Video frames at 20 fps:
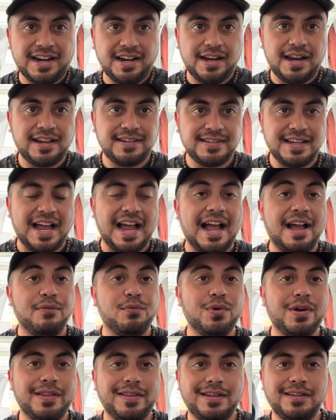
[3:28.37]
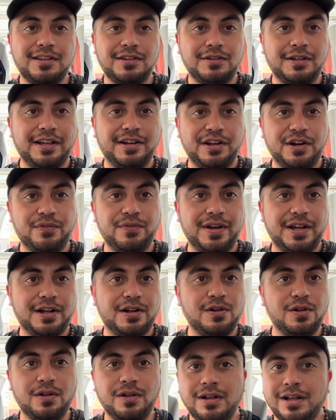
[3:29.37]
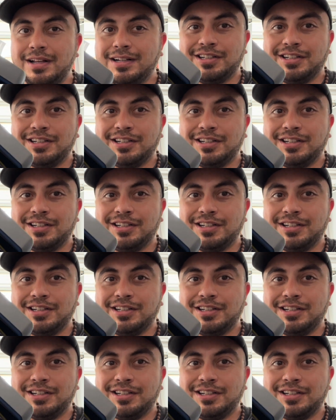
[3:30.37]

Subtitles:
of nice to have one of these in your vehicle,